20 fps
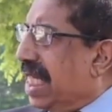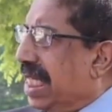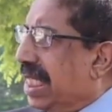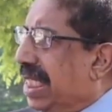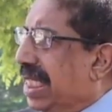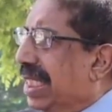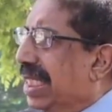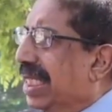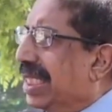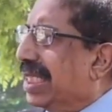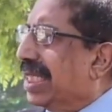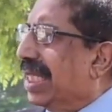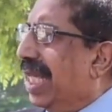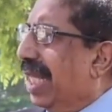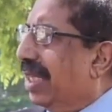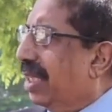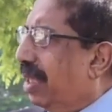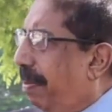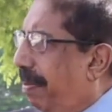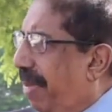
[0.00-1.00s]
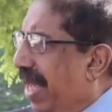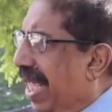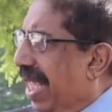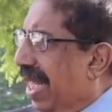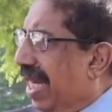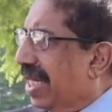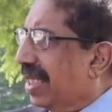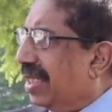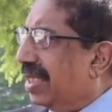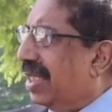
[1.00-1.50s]
teachers and the
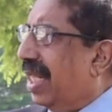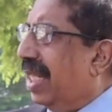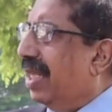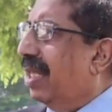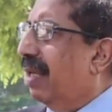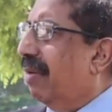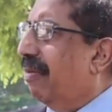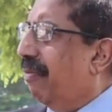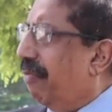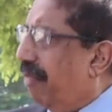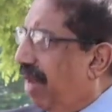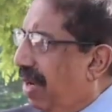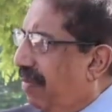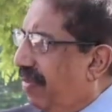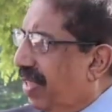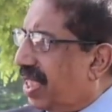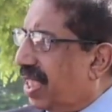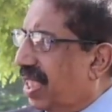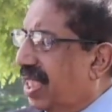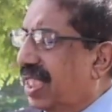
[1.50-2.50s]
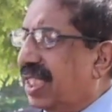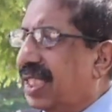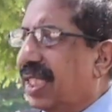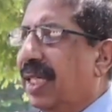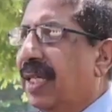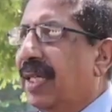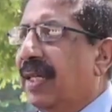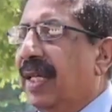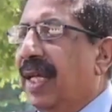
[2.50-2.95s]
peers. Very bizarre.